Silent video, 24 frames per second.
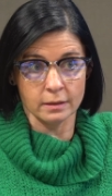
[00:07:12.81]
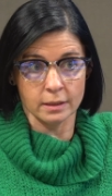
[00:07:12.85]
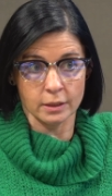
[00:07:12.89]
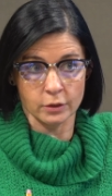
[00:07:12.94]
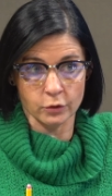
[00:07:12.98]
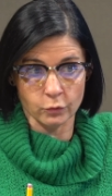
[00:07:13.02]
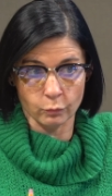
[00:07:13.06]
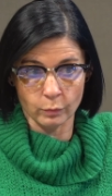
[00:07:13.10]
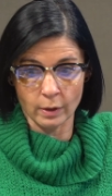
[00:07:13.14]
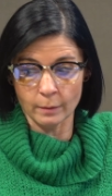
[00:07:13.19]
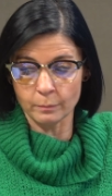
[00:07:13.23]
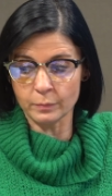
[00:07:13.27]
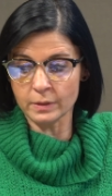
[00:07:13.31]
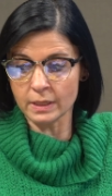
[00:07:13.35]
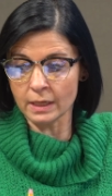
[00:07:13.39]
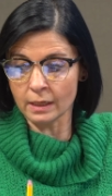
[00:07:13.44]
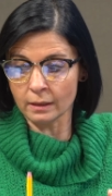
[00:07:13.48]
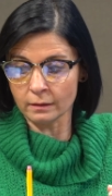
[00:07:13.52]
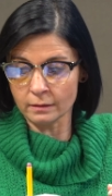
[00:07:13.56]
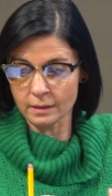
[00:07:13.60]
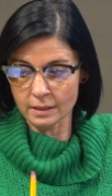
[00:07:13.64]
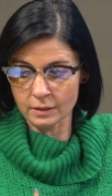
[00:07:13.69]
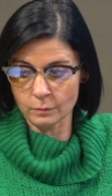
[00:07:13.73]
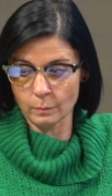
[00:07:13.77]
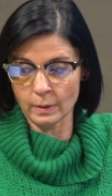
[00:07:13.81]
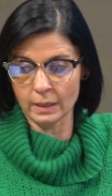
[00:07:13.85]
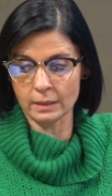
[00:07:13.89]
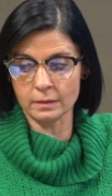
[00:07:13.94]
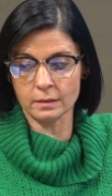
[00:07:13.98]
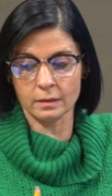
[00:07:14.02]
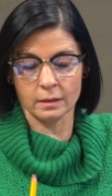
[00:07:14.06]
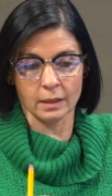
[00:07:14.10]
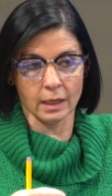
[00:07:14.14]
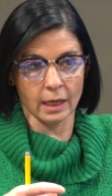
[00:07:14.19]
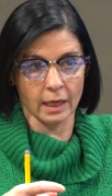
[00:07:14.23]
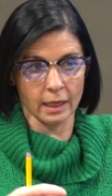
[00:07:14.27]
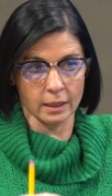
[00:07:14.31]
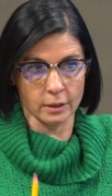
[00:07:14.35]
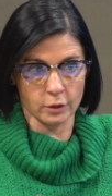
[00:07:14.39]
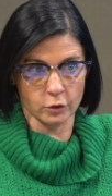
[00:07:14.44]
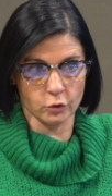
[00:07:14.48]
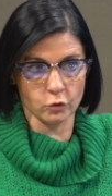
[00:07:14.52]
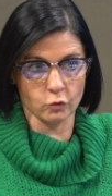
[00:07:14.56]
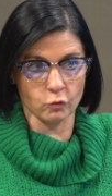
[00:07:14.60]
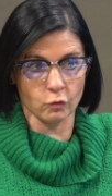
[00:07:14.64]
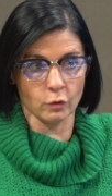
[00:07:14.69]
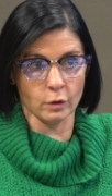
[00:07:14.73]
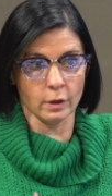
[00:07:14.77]
right. Disrupting, dismantling and
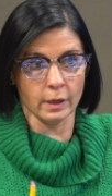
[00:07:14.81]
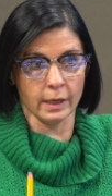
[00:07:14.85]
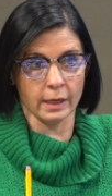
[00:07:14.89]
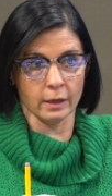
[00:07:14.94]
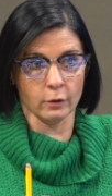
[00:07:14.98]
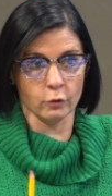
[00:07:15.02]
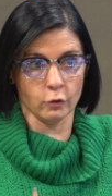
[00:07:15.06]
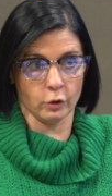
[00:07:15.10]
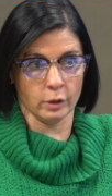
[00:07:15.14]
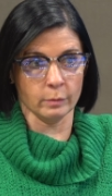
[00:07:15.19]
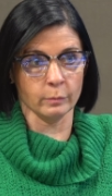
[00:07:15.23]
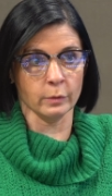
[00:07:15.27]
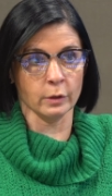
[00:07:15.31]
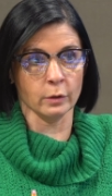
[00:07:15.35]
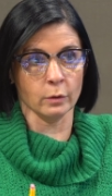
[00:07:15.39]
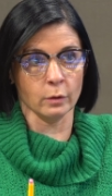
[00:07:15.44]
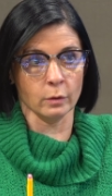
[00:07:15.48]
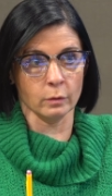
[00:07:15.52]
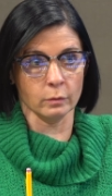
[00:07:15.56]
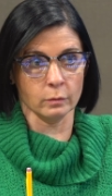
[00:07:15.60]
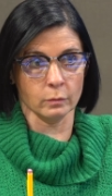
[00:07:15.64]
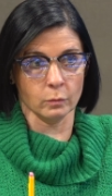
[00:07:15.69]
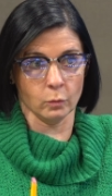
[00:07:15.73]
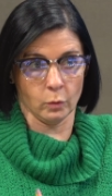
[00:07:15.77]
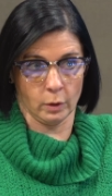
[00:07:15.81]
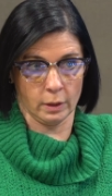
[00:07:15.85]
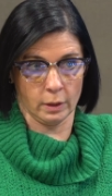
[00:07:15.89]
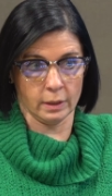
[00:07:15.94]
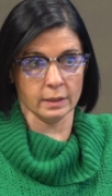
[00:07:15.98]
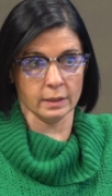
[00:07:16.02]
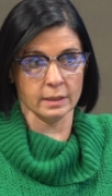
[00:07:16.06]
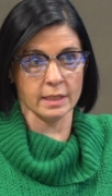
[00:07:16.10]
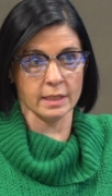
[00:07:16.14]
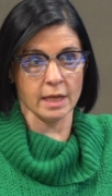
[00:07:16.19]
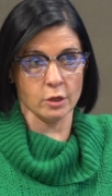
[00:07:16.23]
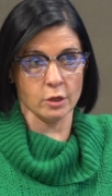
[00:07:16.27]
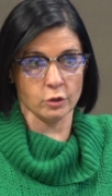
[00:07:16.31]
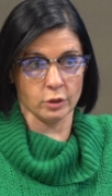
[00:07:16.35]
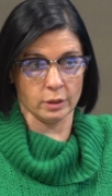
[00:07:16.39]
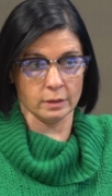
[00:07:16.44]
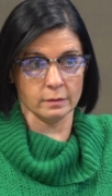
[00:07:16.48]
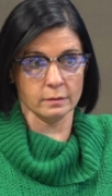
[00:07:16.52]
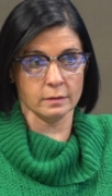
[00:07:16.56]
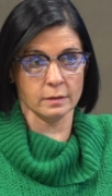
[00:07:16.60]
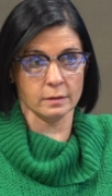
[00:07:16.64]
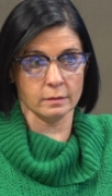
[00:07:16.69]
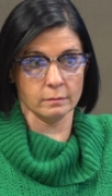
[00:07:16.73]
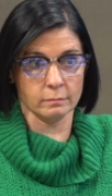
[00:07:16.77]
destroying criminal
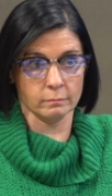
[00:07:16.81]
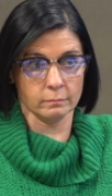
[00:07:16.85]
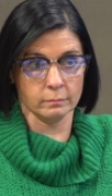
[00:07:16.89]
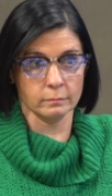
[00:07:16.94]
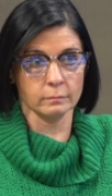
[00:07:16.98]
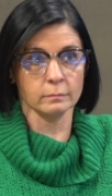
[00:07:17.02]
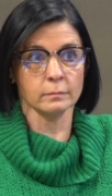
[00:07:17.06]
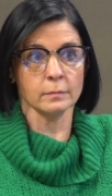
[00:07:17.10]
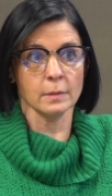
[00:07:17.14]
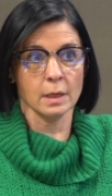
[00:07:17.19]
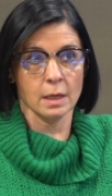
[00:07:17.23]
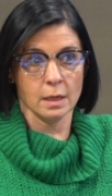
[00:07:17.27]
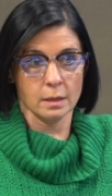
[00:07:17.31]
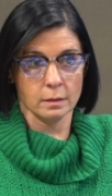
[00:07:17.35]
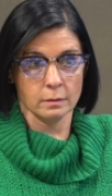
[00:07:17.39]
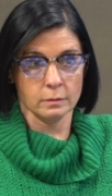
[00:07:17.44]
organizations. Correct.